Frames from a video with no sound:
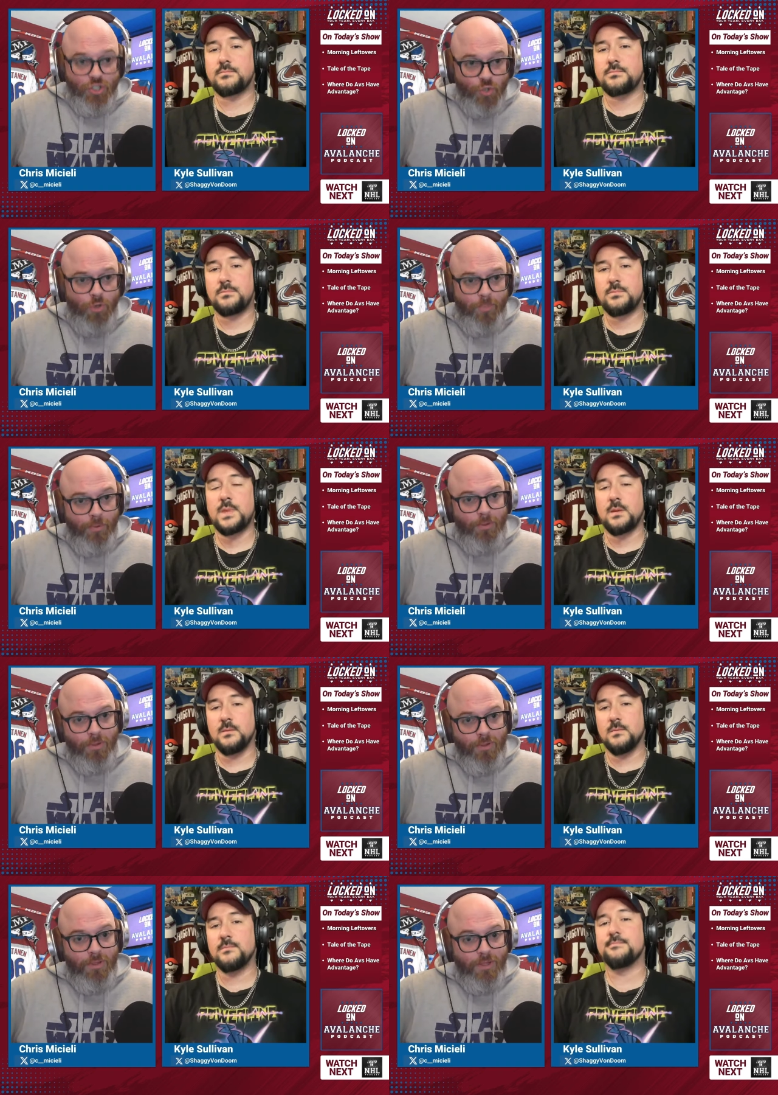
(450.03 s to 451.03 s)

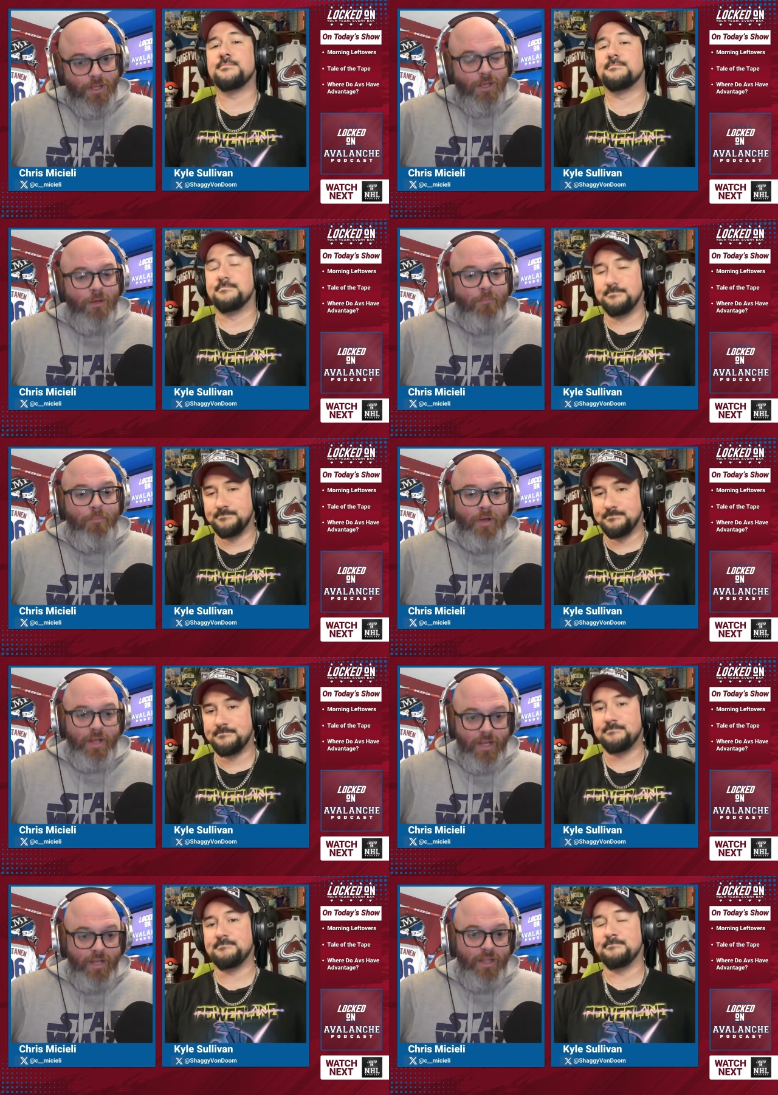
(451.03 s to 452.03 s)
Speaker 1: doable,
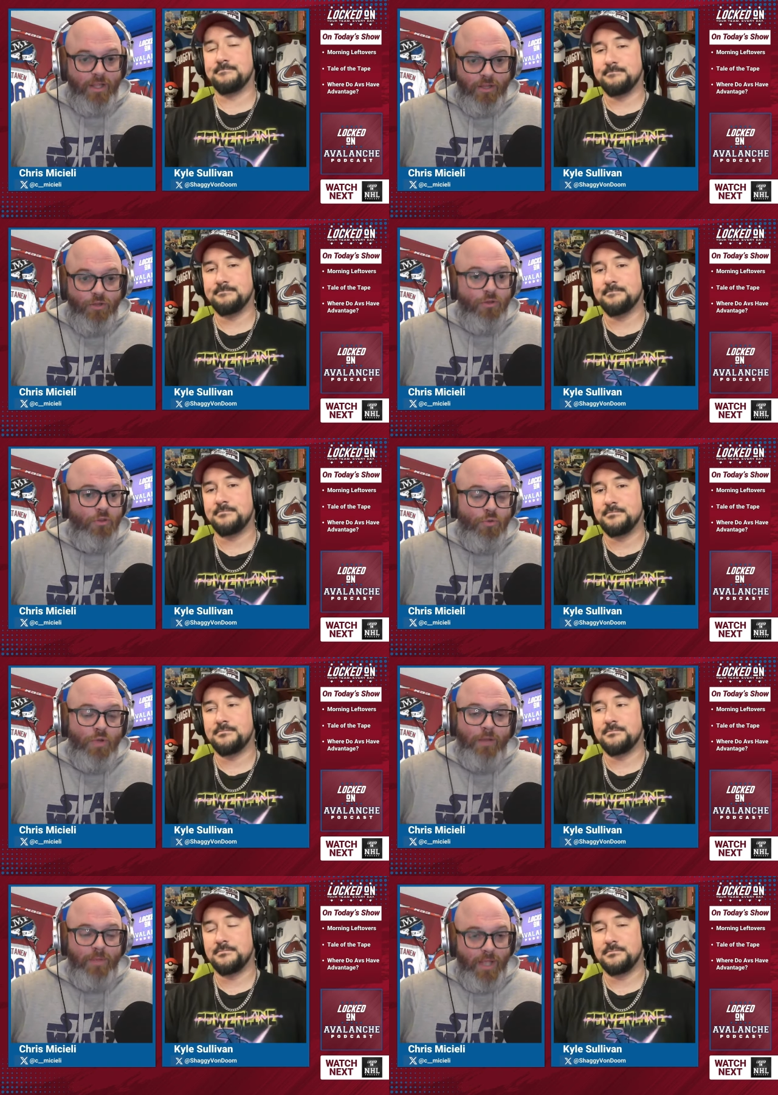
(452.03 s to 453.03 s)
but it, it you you
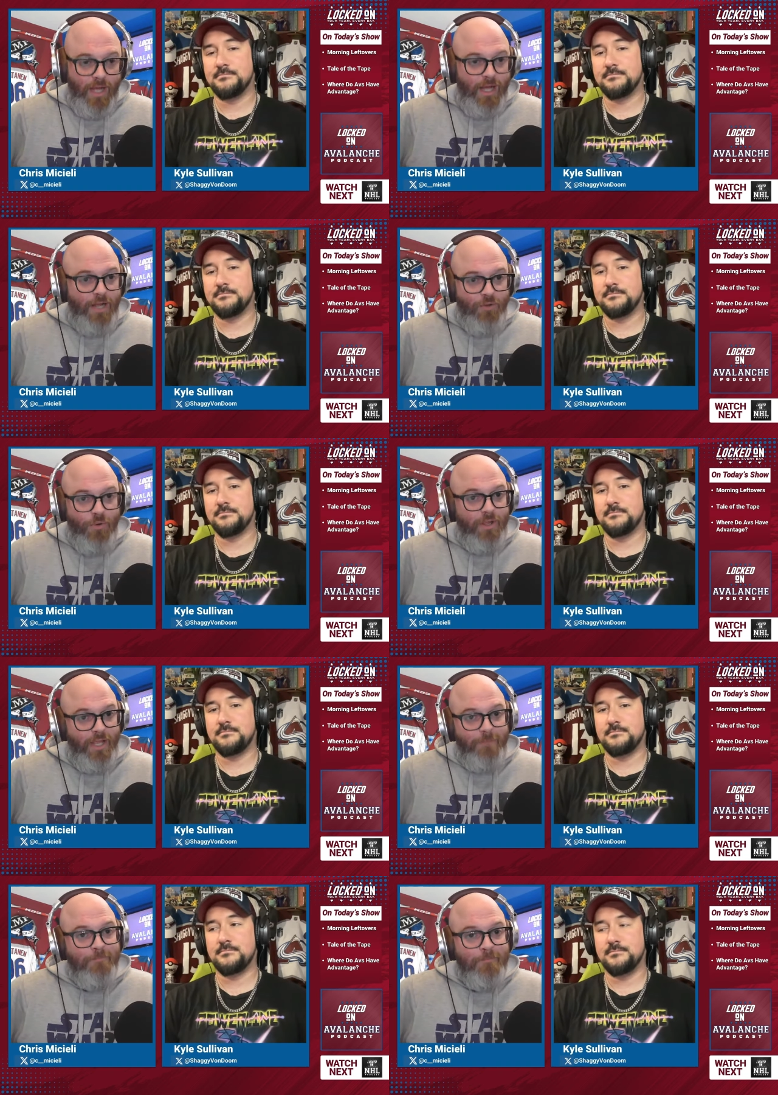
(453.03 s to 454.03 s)
got to be on your
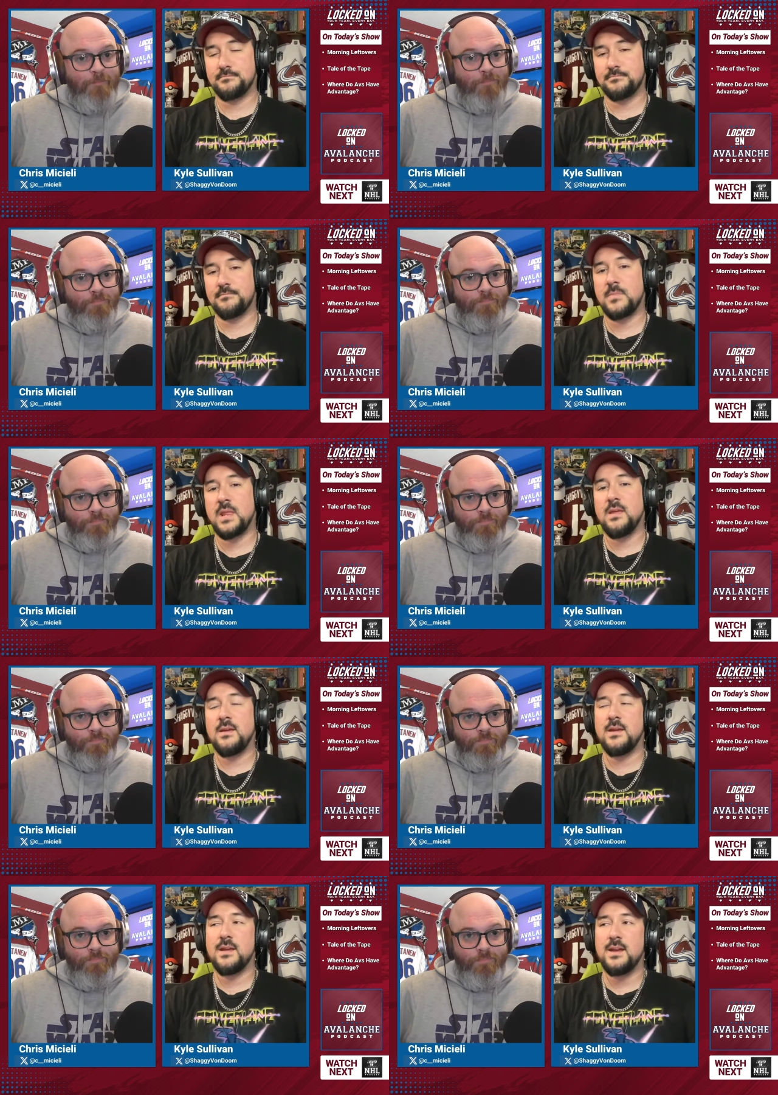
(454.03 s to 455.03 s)
game.
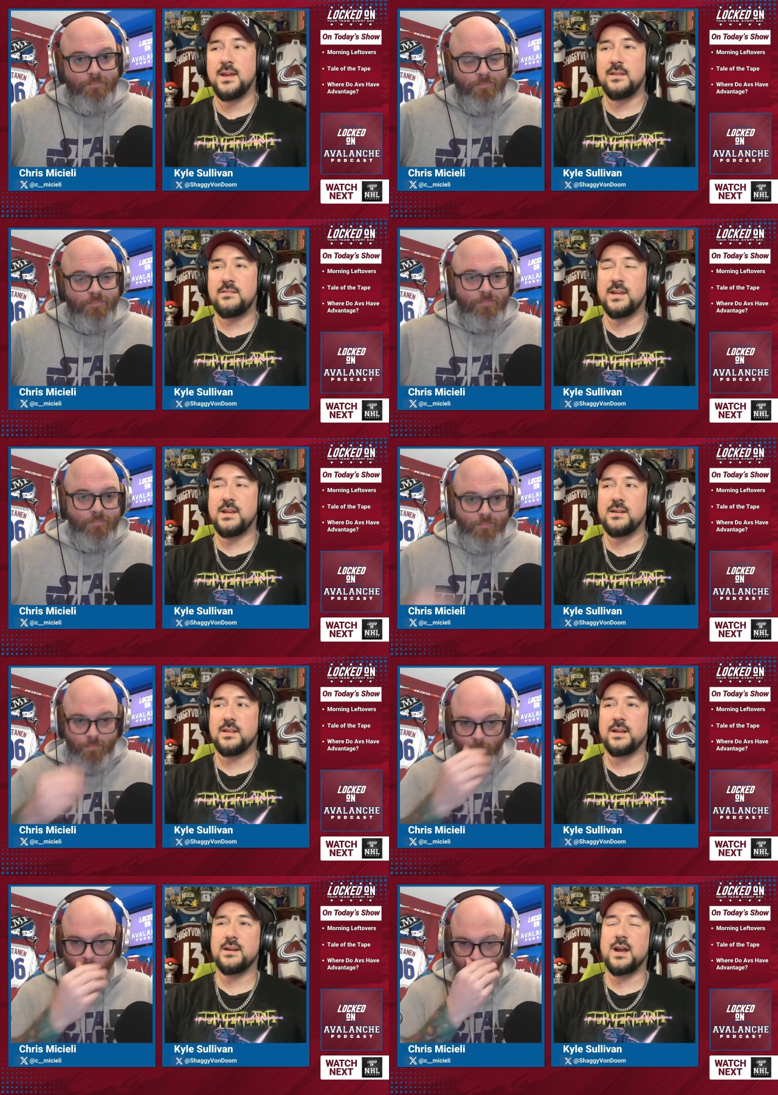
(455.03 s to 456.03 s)
Speaker 2: And see,
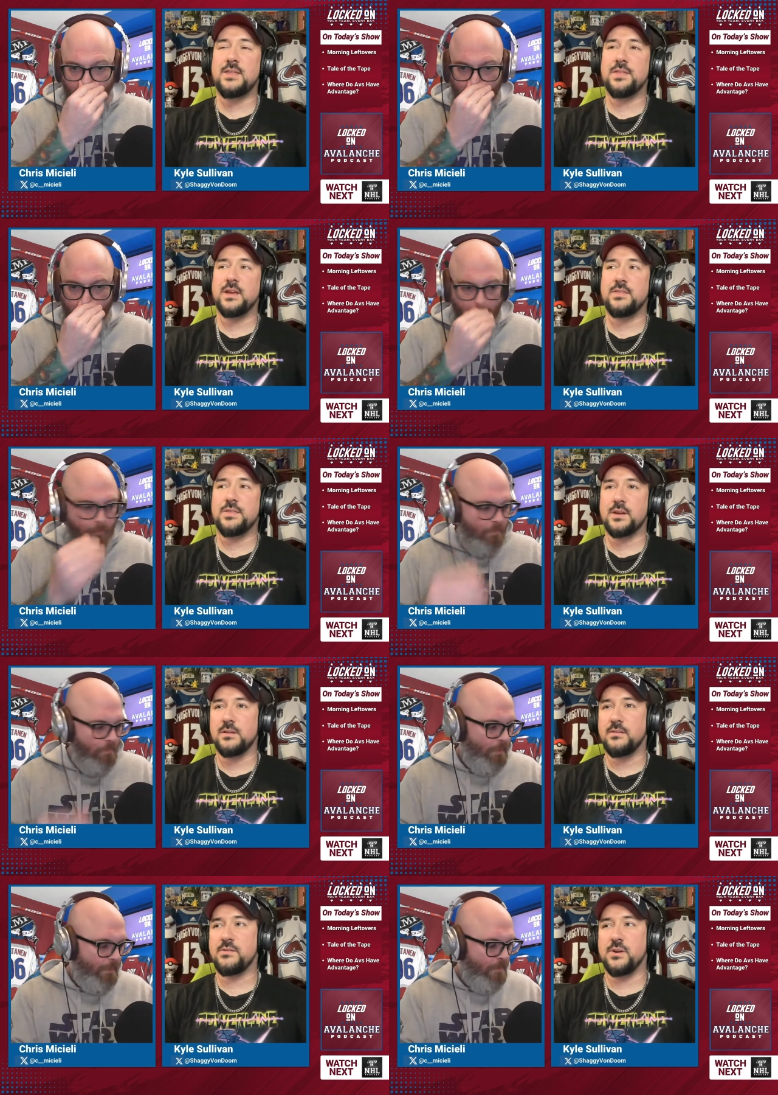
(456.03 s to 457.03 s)
like I think the
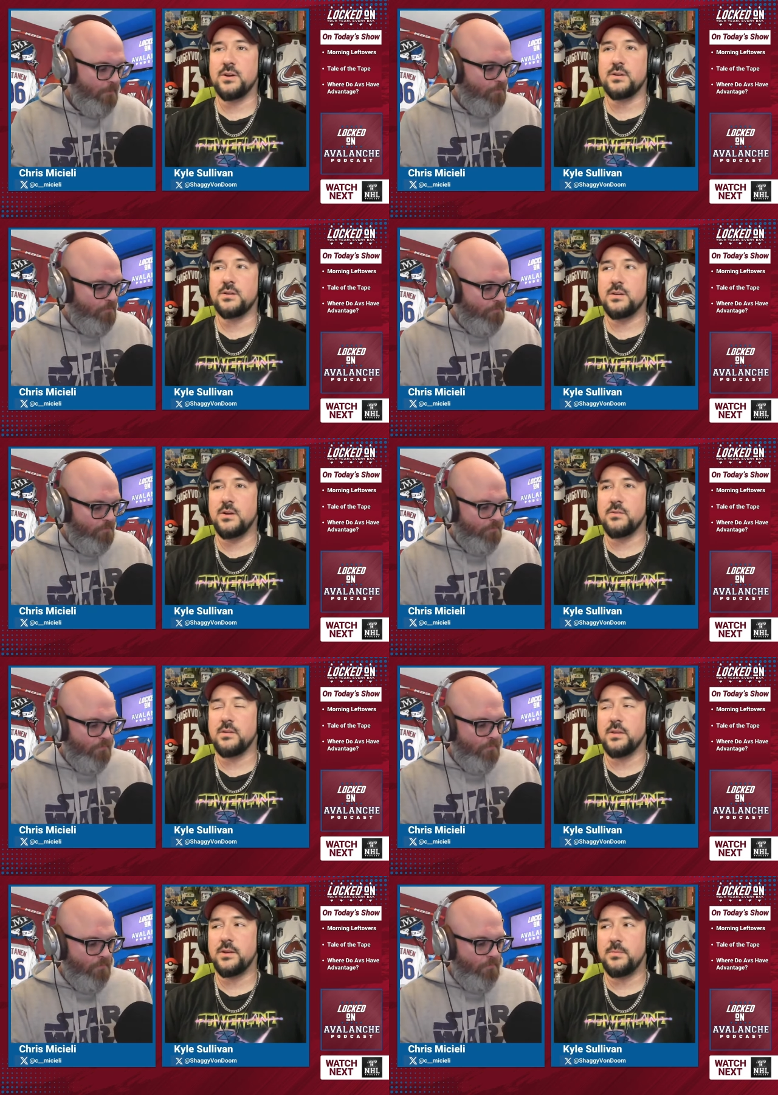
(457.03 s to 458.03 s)
concern goes
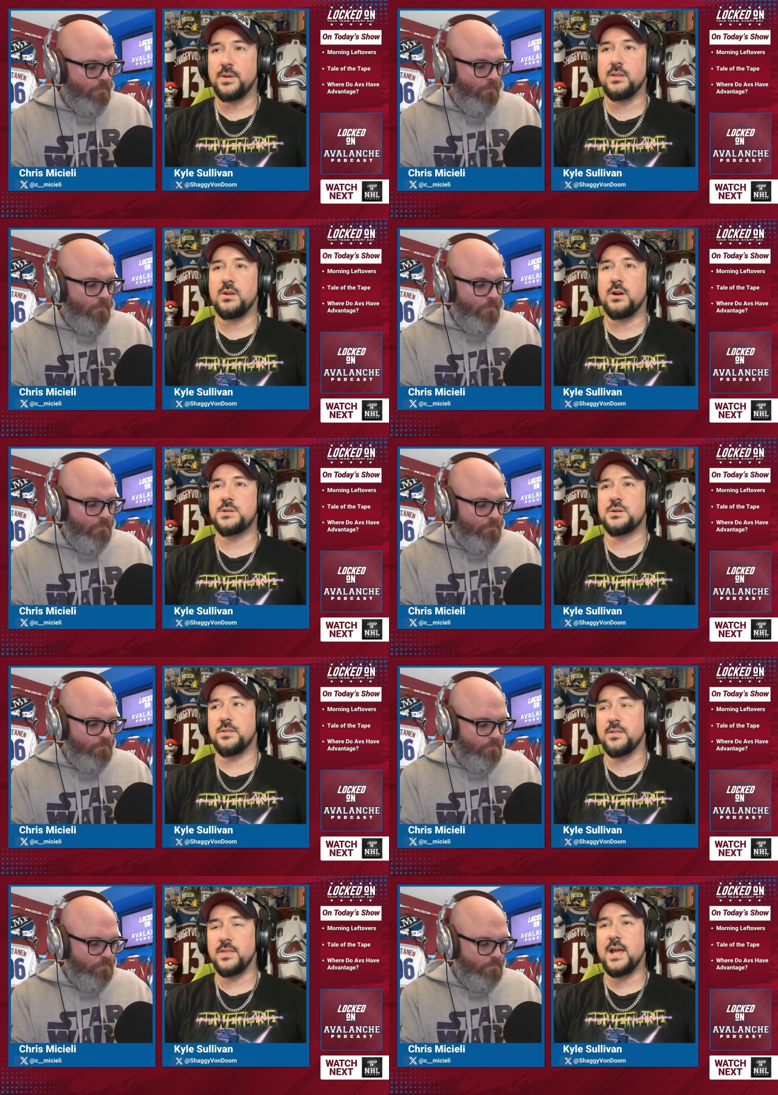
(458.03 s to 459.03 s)
a little bit
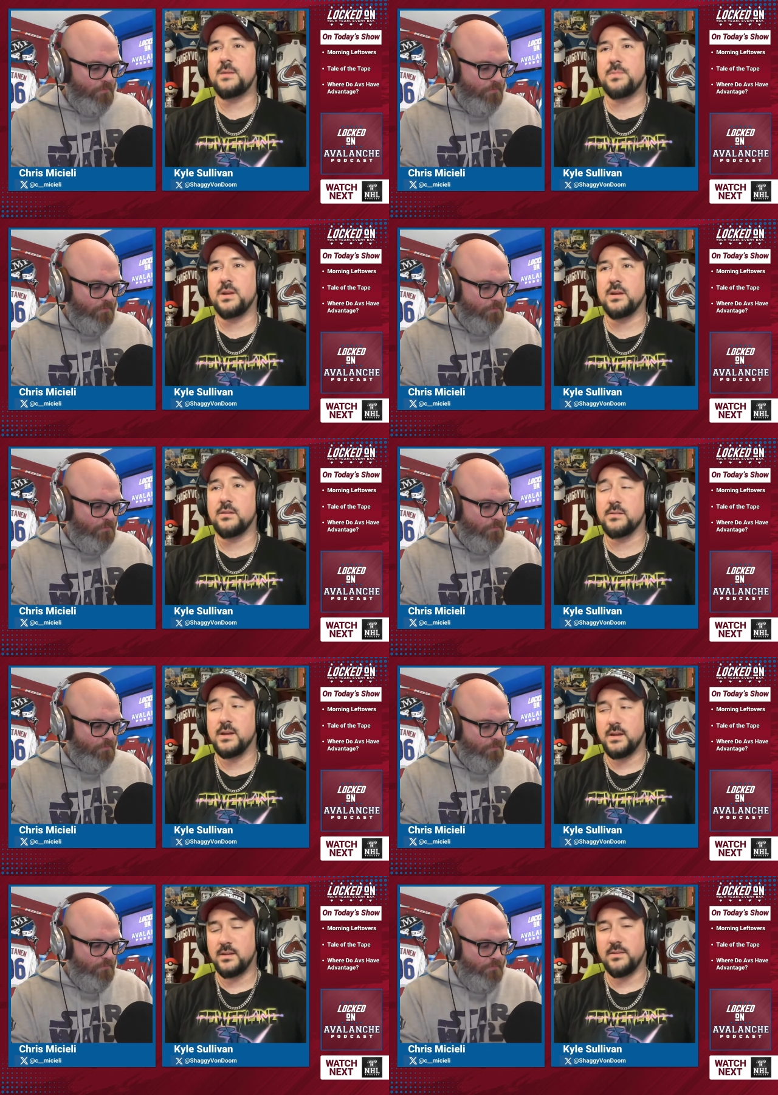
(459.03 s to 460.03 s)
larger than that because
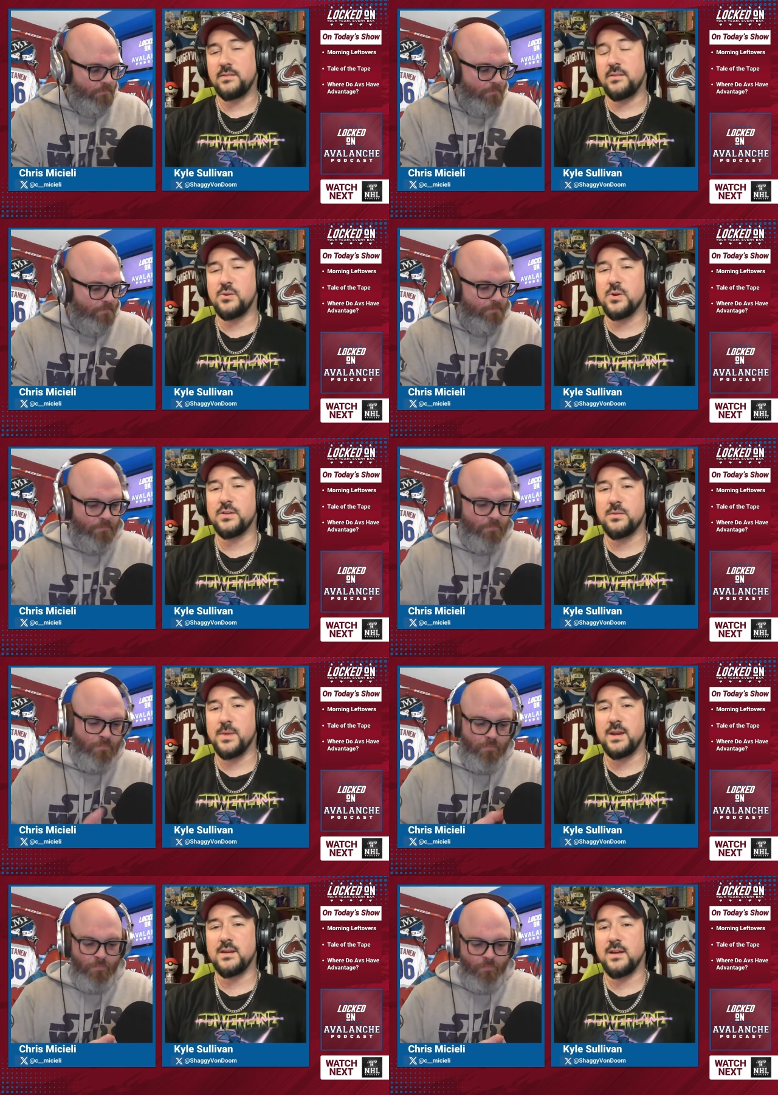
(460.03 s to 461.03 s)
this is going to make